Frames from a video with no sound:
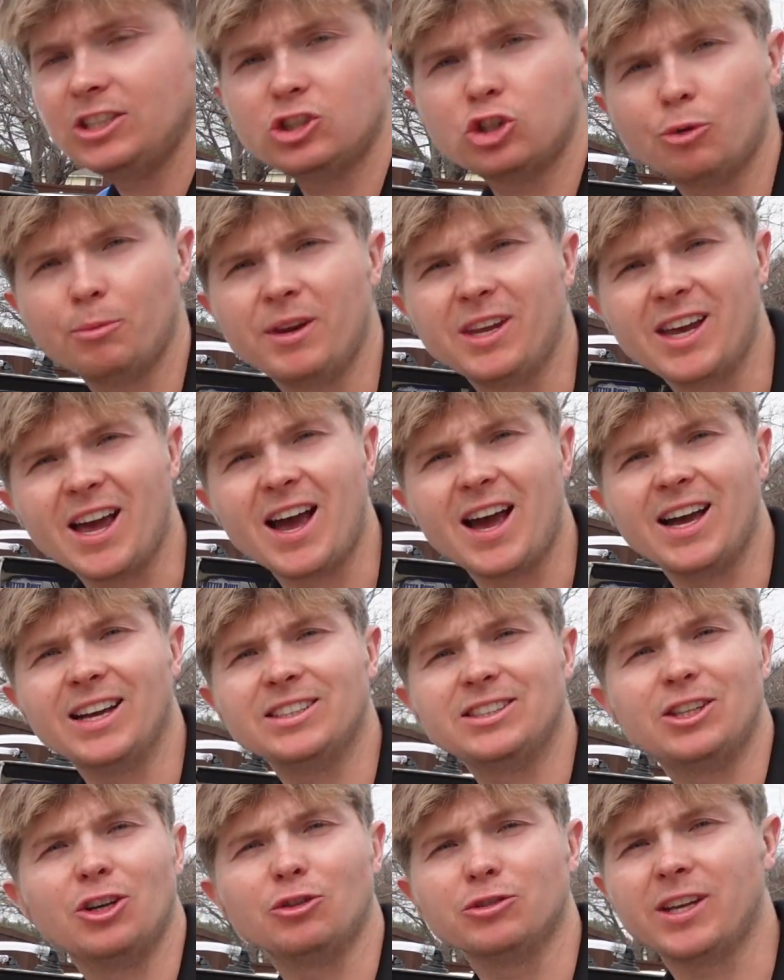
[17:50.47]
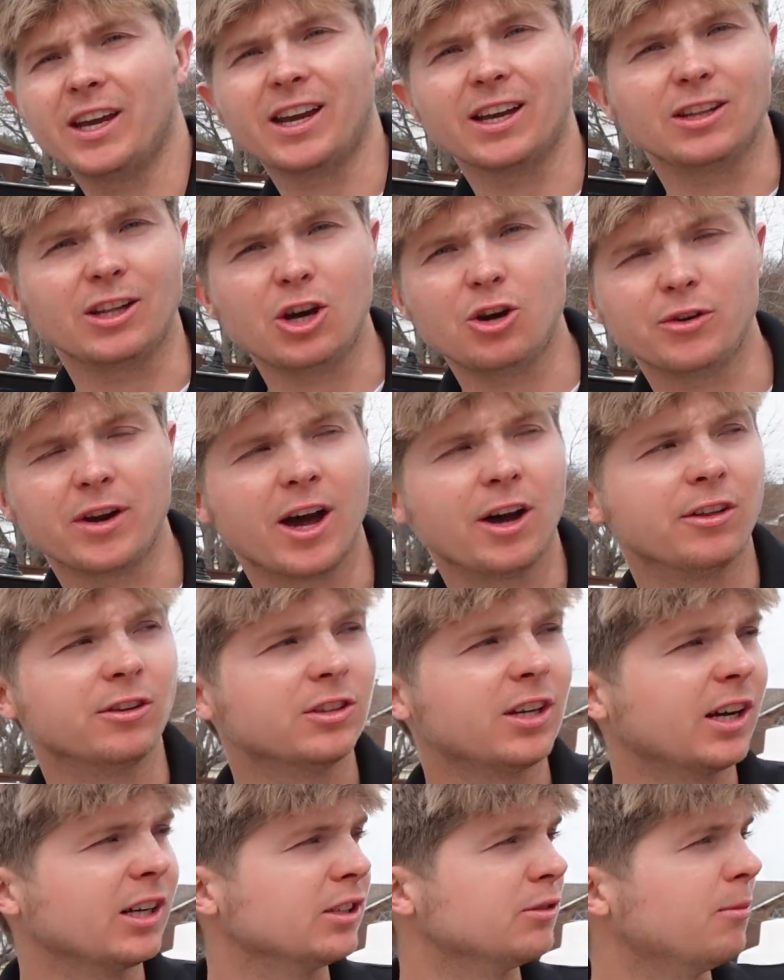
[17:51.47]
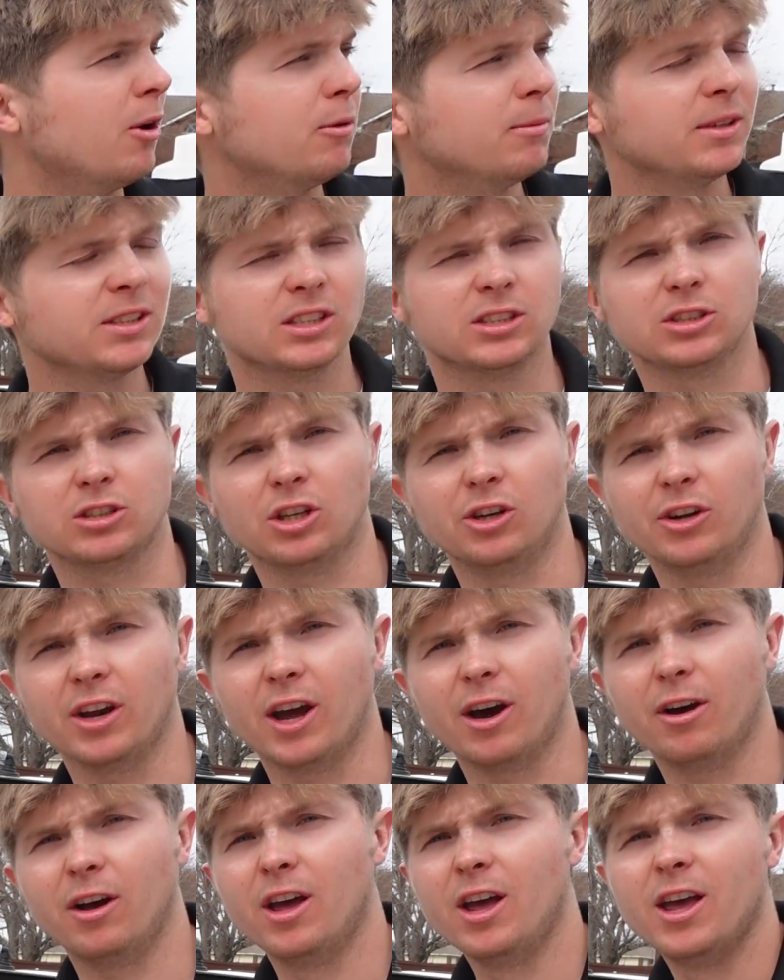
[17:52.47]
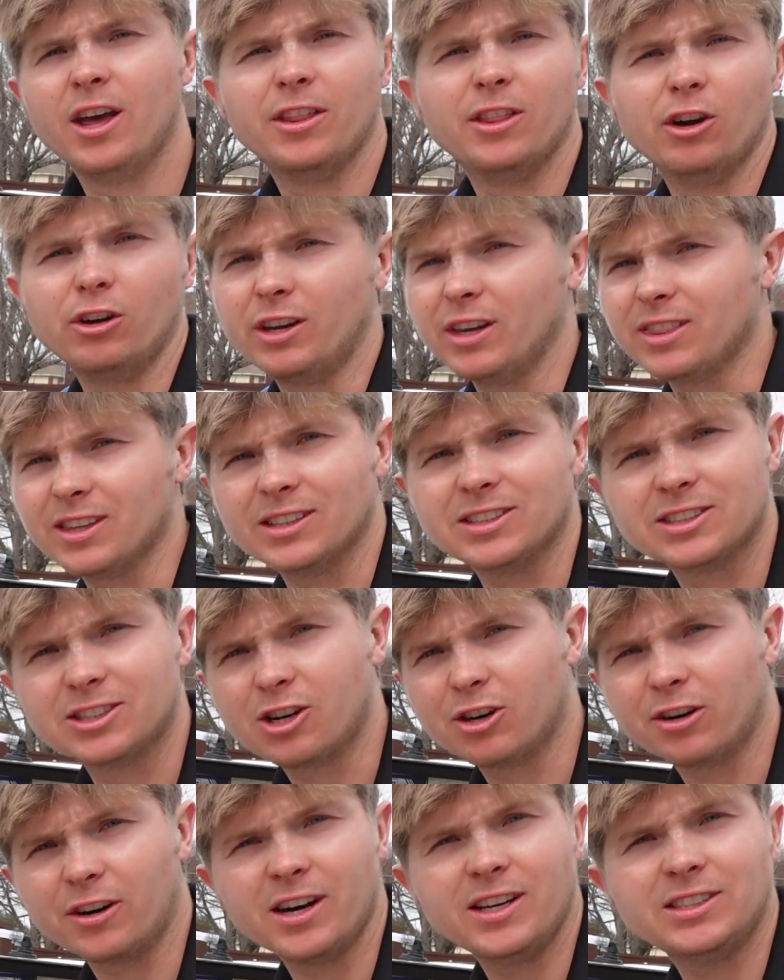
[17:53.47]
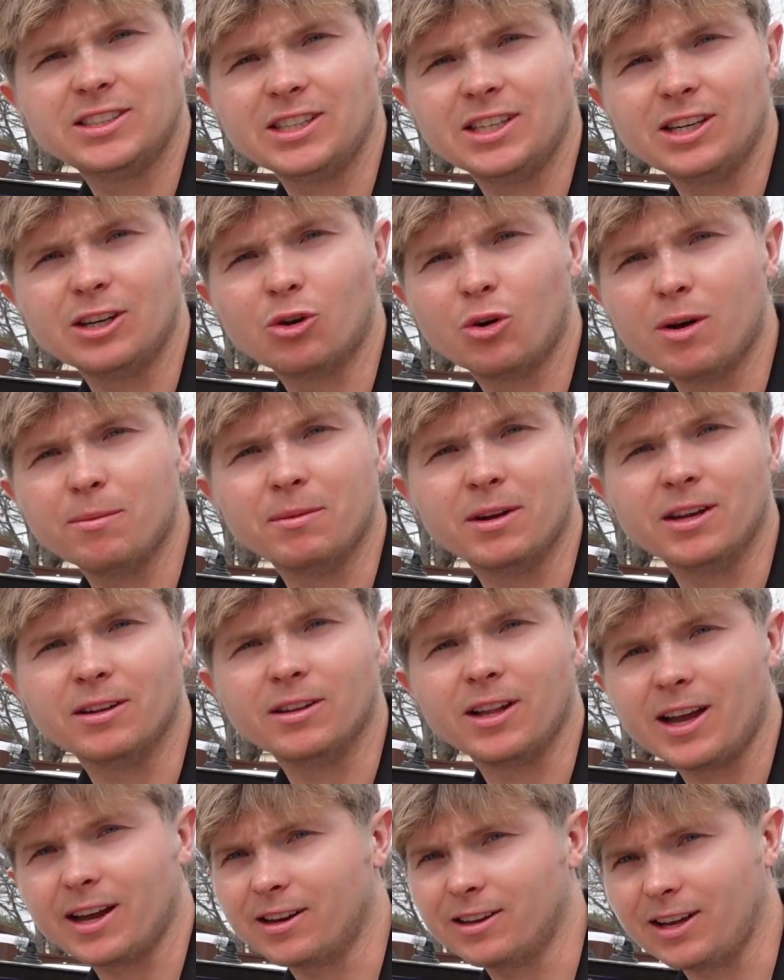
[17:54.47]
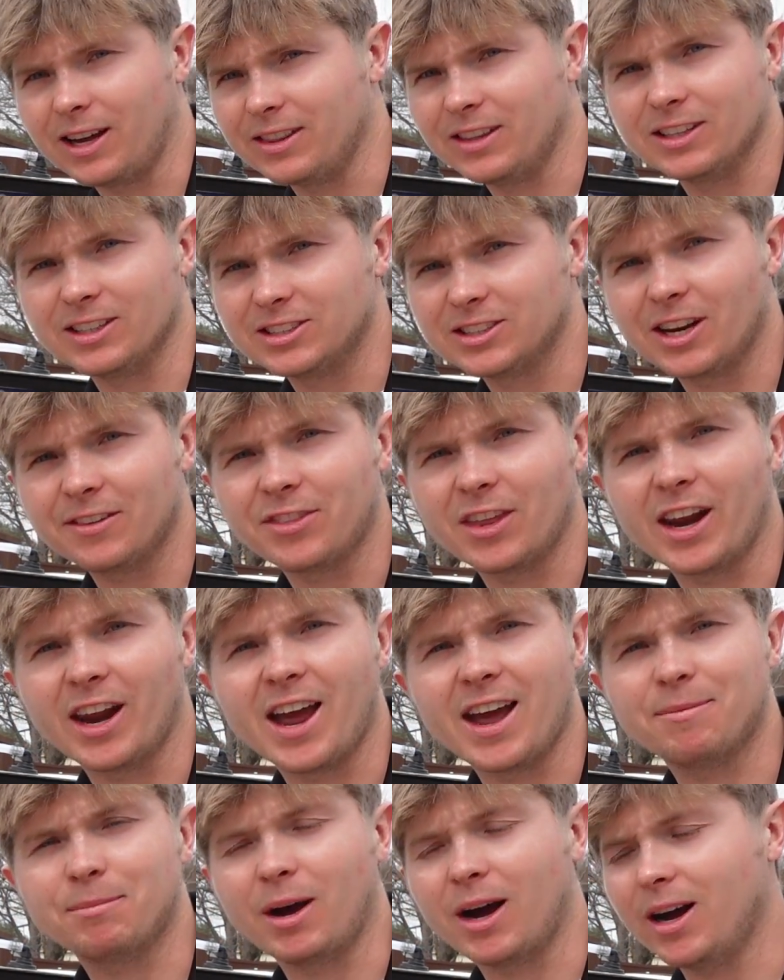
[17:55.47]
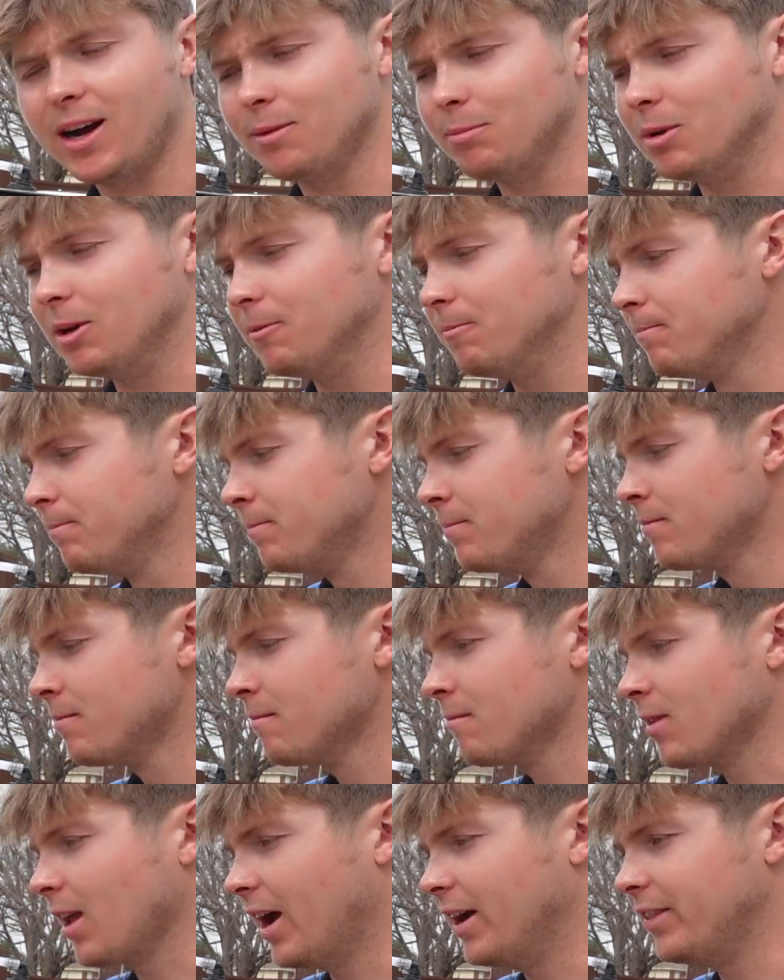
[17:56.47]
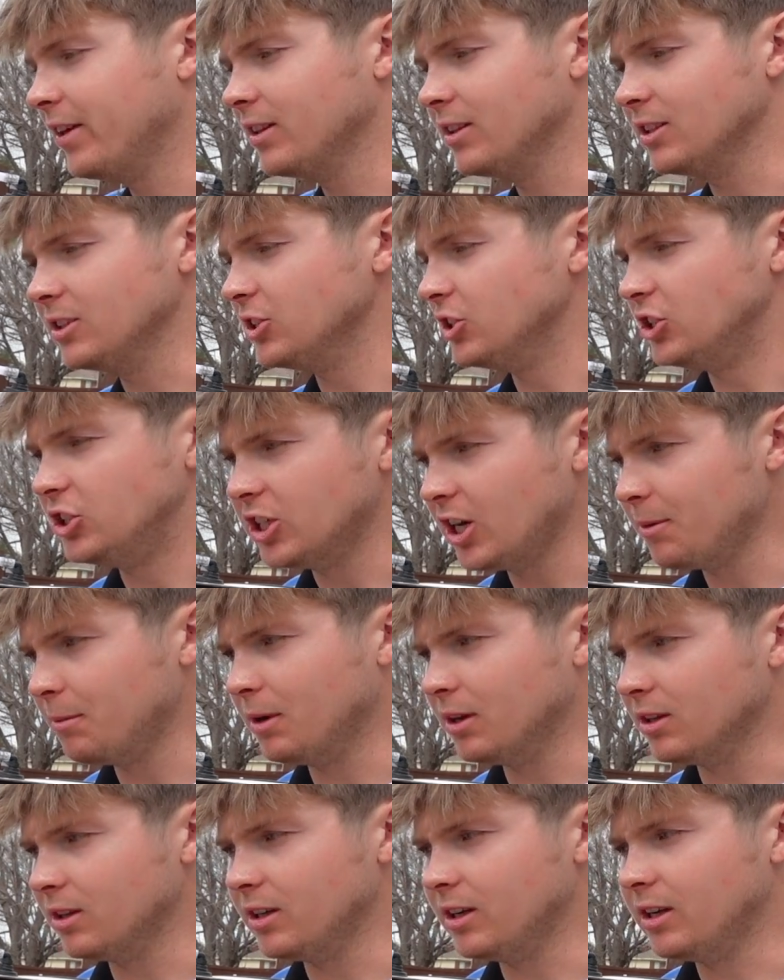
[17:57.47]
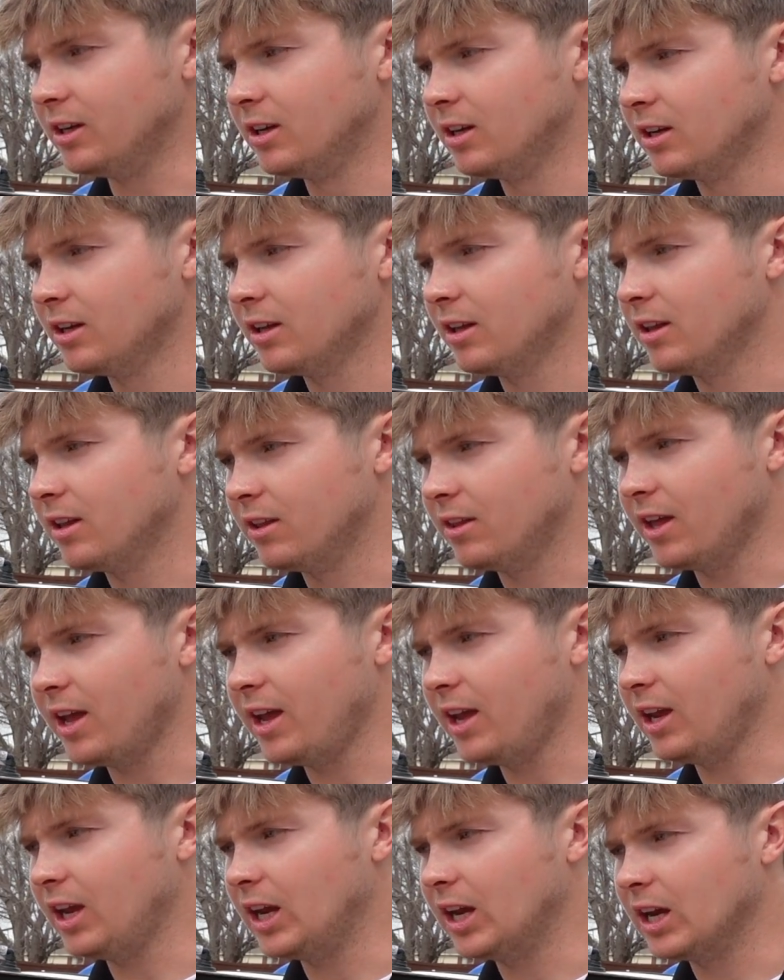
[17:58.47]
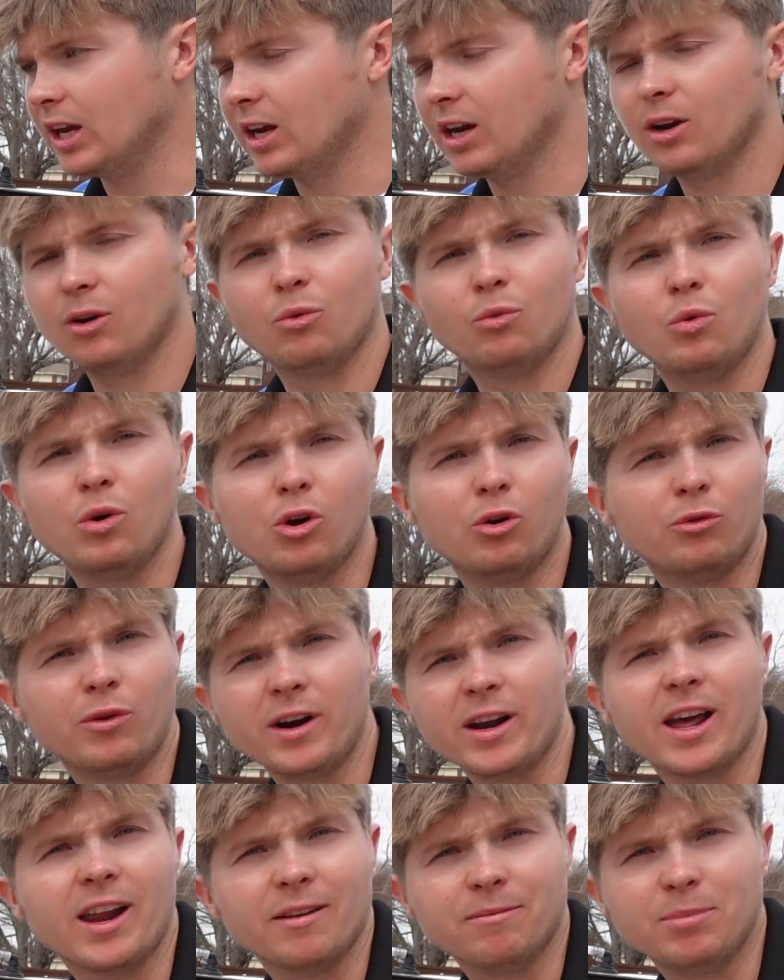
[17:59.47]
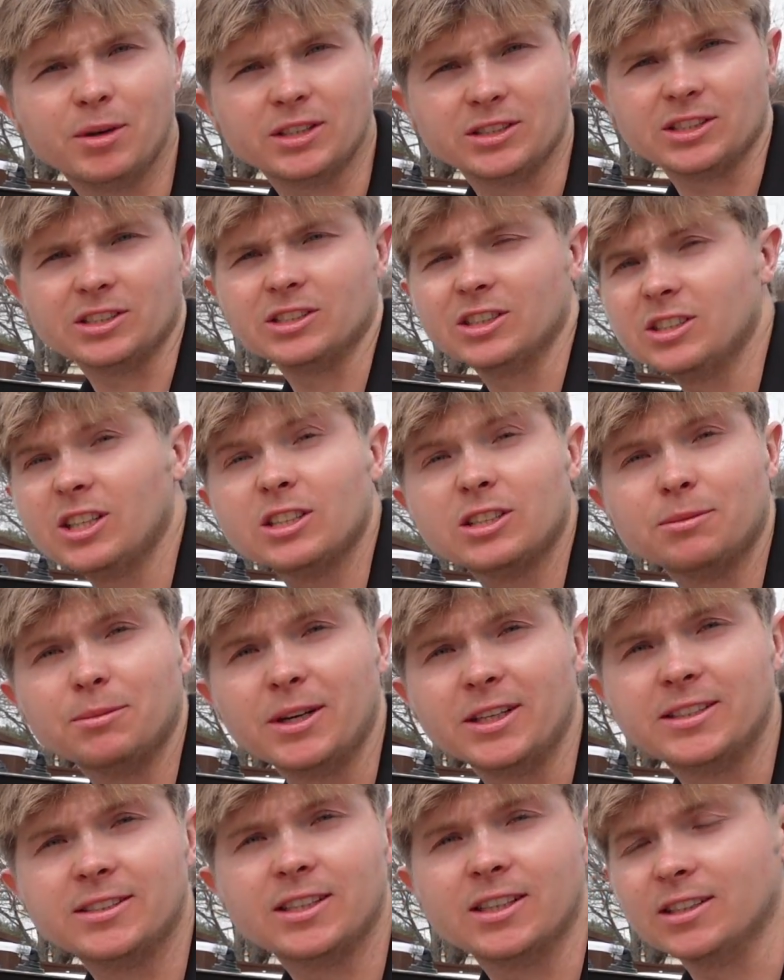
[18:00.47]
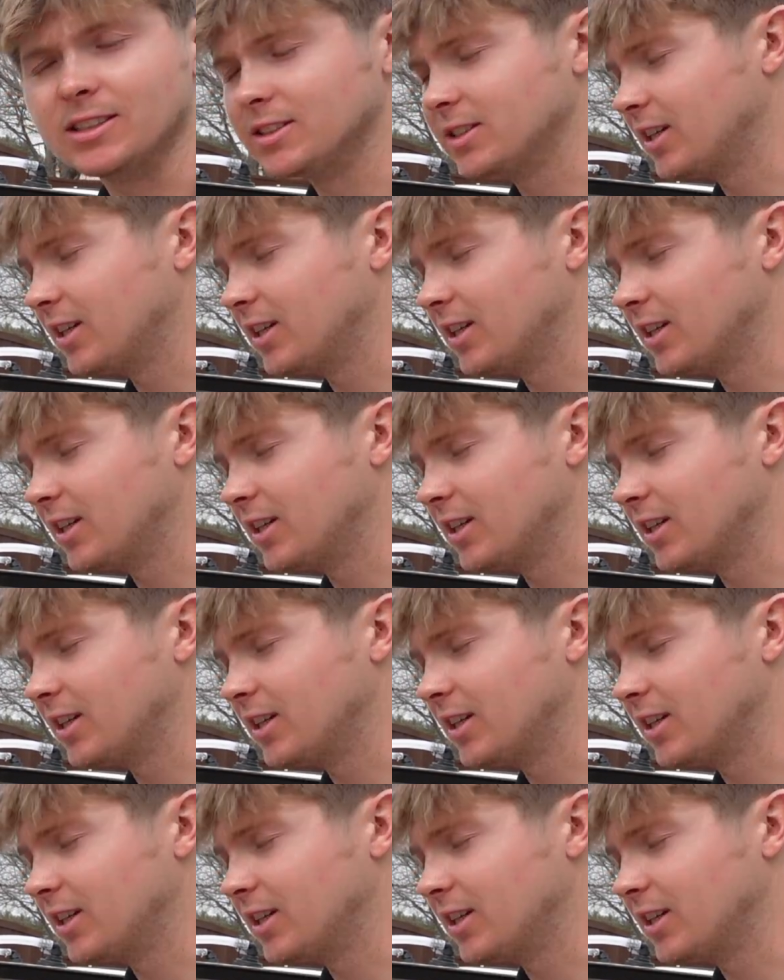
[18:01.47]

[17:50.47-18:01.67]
so many guys, they'll take a loan out, they'll take a small business loan out, they'll get this crazy equipment like the stuff that I have behind me, and then legitimately they will run out of business. It doesn't make sense,